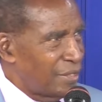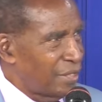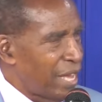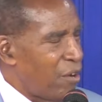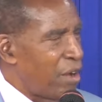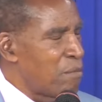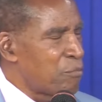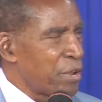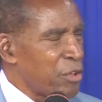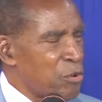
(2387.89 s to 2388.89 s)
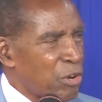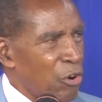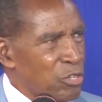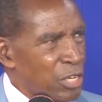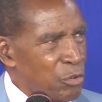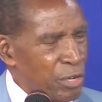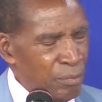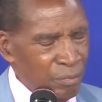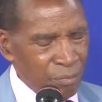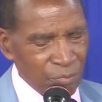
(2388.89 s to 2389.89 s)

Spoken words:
Now I'm bringing you closer to him.